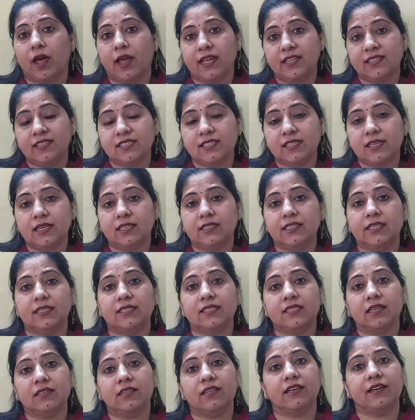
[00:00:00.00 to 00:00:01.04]
inserting
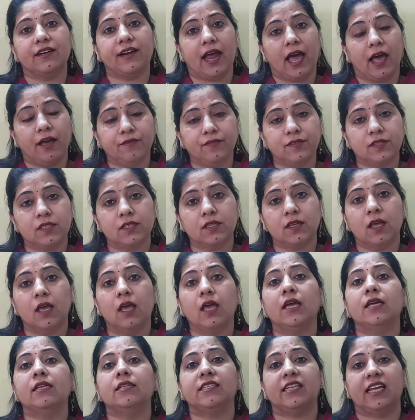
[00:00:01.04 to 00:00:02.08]
certain graphs,
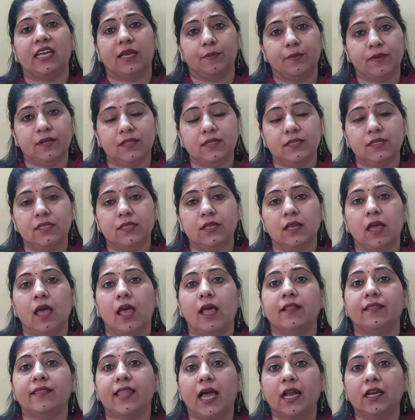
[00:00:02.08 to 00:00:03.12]
tables
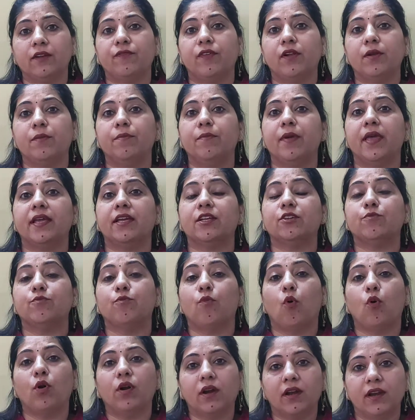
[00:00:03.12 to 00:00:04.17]
that will make it
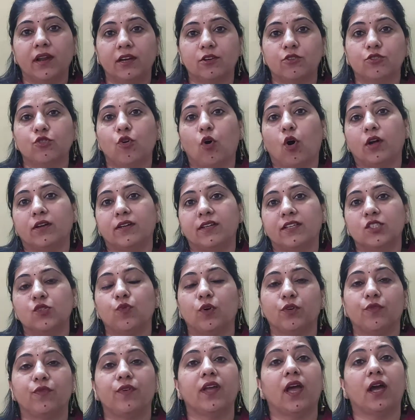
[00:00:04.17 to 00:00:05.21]
more clear to the audience
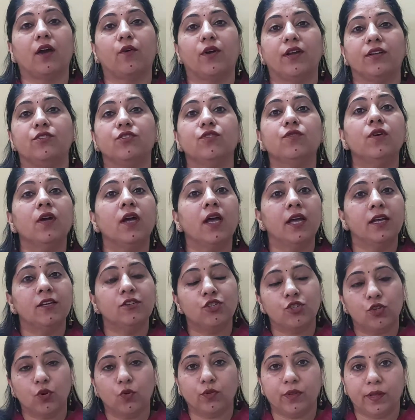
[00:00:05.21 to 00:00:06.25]
what we are going to
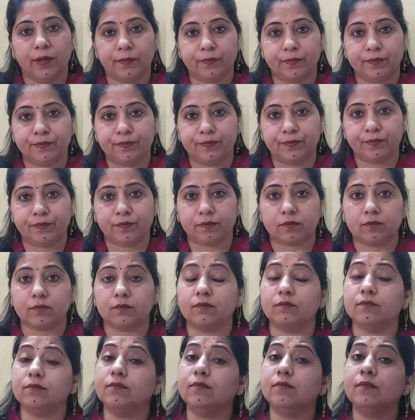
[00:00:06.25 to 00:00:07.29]
show them.
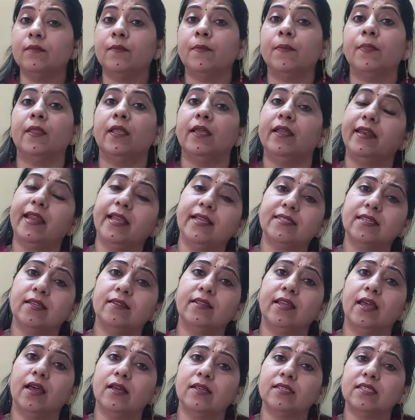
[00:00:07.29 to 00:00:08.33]
Next,
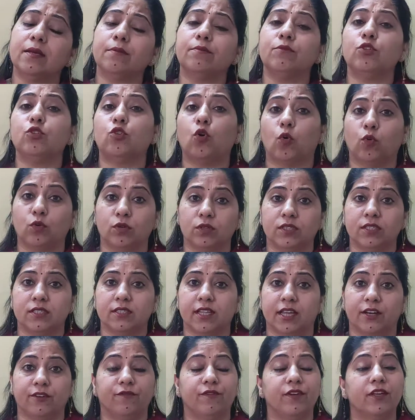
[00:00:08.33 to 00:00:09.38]
there are some don'ts
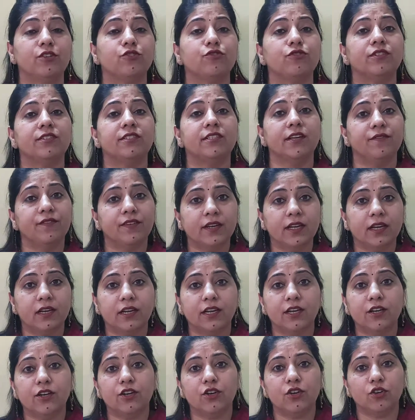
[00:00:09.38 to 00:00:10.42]
that we should
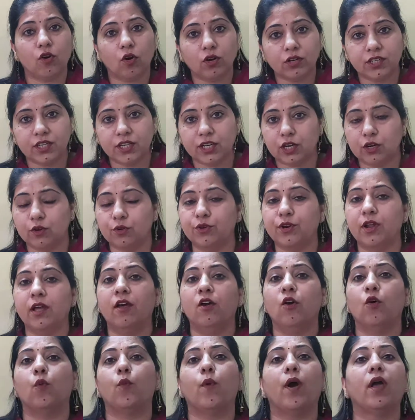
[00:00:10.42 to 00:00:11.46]
definitely not include
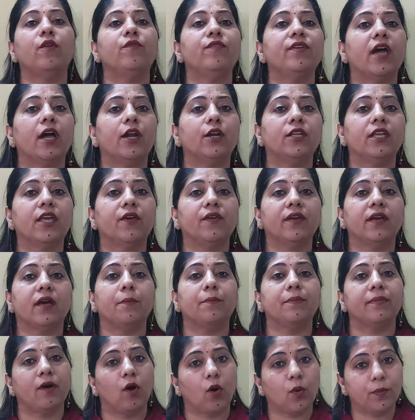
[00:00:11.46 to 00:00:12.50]
while we are giving a
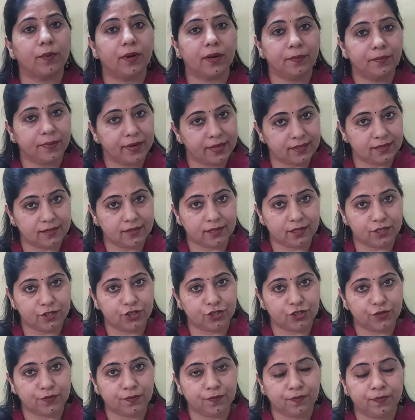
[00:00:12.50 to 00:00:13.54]
proper
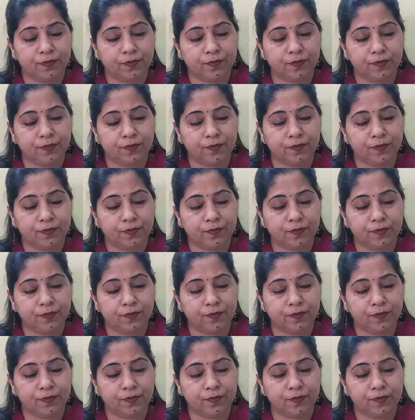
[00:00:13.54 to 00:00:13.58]
presentation.